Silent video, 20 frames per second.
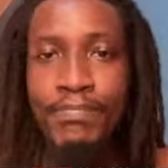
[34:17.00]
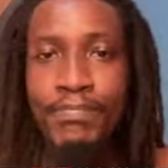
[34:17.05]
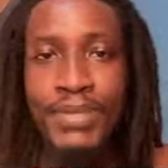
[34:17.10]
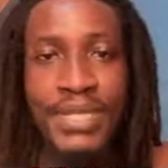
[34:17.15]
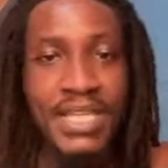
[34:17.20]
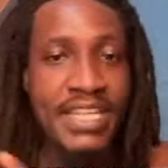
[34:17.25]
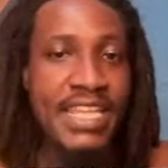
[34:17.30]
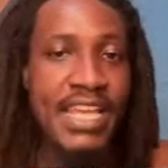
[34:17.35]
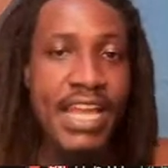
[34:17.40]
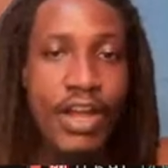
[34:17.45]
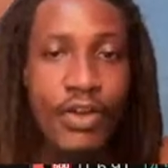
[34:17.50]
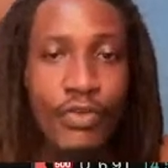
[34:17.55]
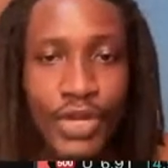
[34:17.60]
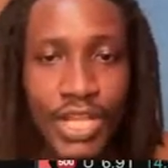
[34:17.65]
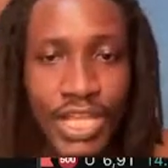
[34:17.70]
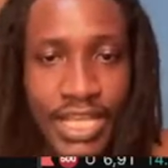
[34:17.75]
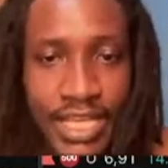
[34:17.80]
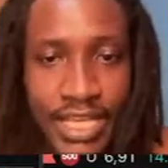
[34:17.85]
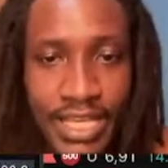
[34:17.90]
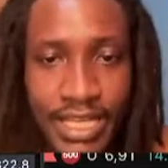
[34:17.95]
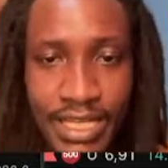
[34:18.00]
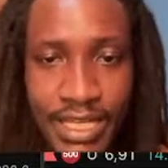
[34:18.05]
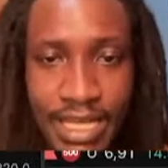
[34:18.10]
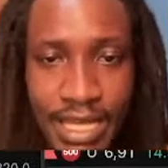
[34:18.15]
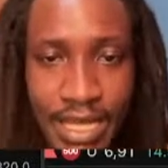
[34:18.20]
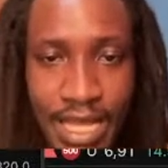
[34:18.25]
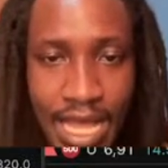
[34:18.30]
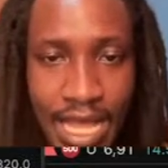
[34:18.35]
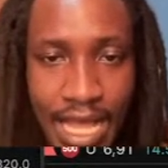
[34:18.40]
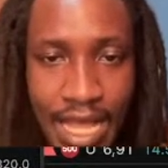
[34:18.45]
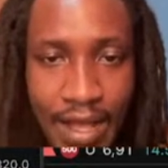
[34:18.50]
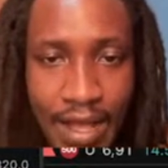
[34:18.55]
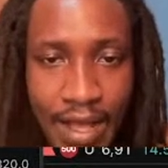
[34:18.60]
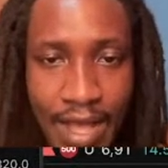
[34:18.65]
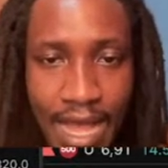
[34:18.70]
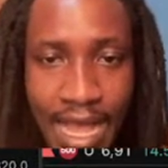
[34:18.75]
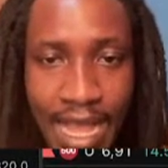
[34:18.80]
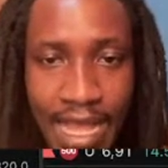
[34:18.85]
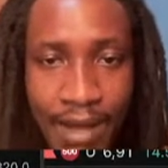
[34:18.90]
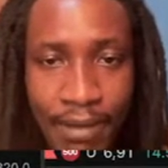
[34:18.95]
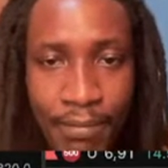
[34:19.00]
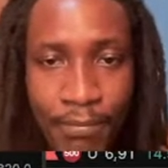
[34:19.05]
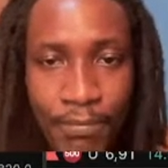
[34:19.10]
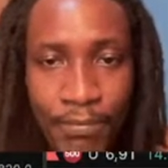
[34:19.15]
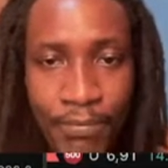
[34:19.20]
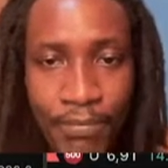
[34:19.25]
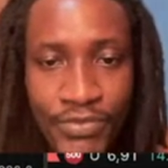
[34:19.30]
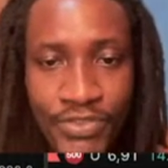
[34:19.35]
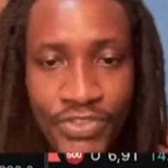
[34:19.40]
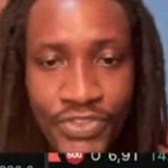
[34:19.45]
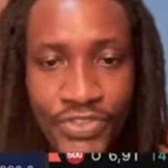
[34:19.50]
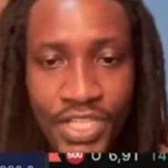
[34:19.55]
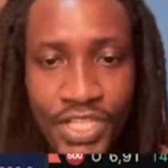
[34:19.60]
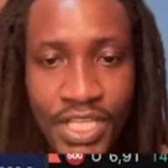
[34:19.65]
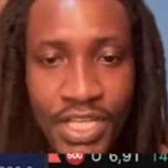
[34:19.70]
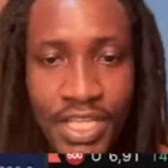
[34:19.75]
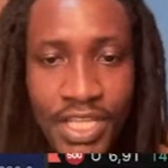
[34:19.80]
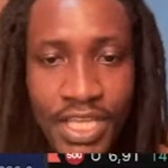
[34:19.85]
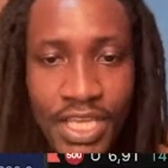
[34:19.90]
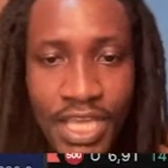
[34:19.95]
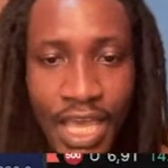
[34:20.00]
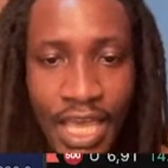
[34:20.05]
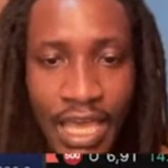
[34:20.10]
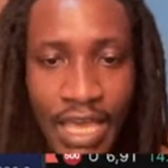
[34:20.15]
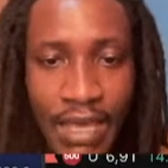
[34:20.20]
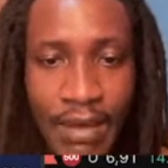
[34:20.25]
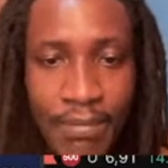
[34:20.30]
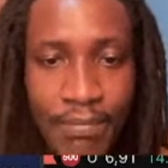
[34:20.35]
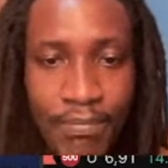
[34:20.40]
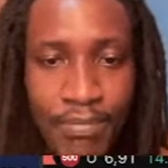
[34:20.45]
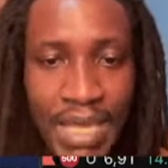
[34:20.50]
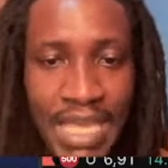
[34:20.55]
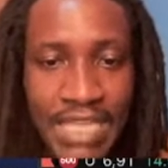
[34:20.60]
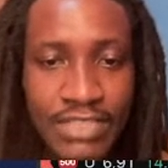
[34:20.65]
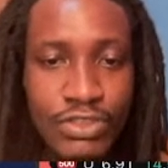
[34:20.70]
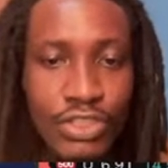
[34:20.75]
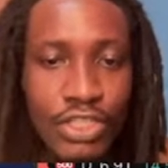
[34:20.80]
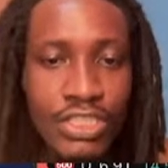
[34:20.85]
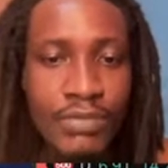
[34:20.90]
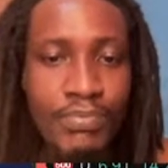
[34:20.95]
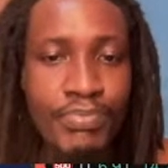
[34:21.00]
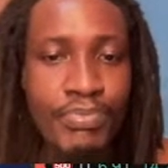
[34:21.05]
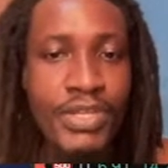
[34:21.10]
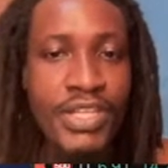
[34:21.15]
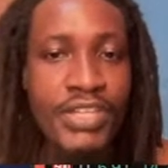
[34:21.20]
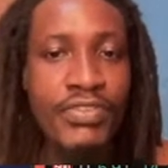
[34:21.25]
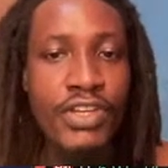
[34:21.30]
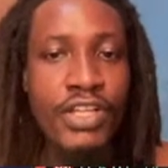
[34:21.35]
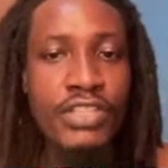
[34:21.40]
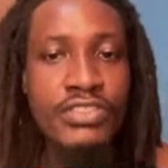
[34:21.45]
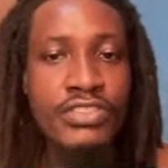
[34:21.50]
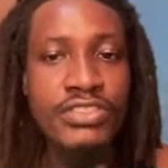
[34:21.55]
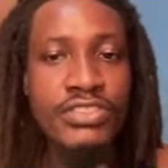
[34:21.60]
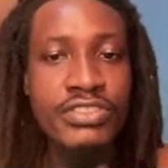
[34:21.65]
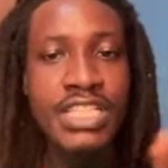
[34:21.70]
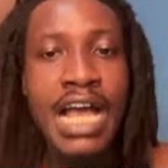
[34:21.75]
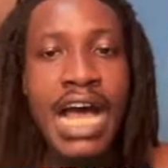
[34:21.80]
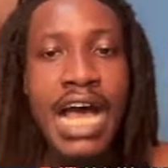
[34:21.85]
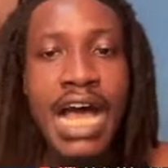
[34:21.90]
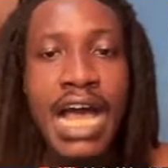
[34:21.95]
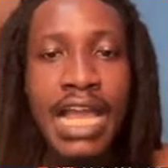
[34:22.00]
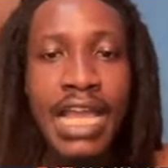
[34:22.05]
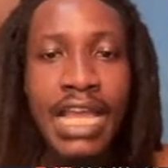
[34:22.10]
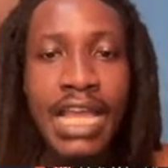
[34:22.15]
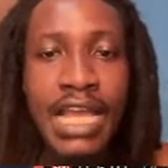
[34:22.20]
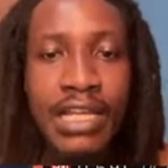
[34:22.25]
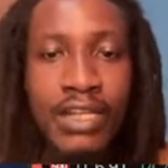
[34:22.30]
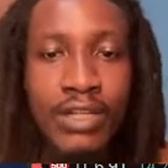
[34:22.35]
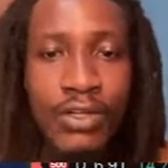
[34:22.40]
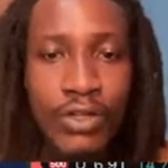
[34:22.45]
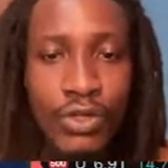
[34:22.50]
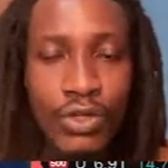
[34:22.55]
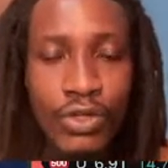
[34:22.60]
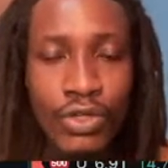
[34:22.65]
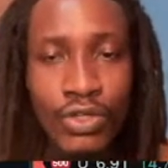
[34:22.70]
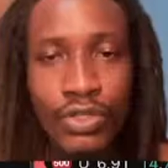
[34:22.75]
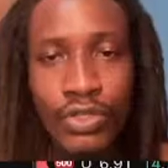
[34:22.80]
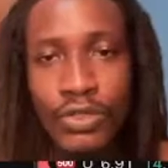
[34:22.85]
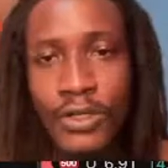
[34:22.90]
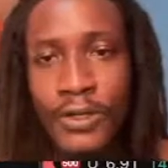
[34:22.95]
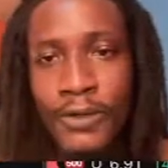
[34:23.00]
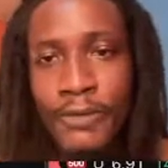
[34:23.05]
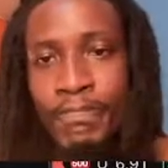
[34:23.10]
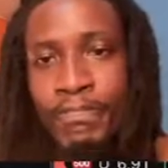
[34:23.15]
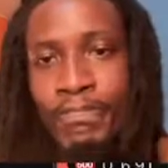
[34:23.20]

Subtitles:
PD array I am seeing here, based on the previous day high and low,